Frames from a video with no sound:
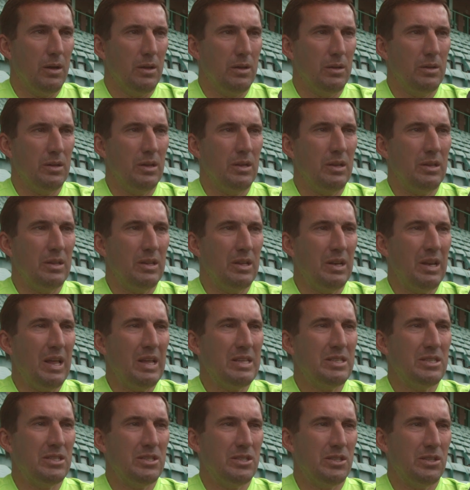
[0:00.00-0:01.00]
The
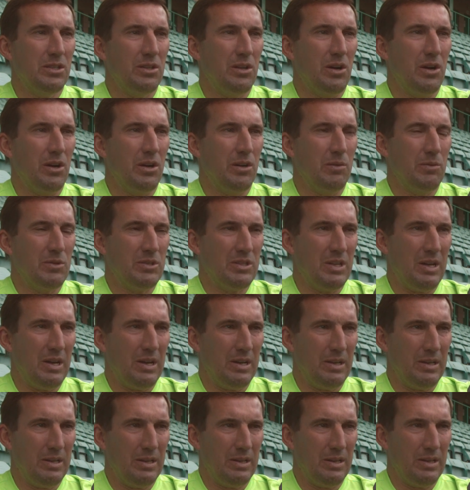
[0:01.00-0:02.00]
latest scenario is
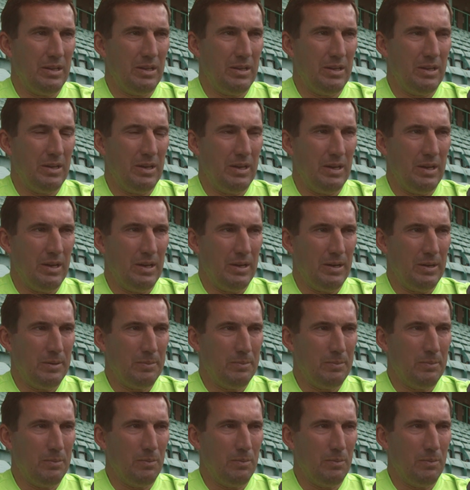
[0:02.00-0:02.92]
that the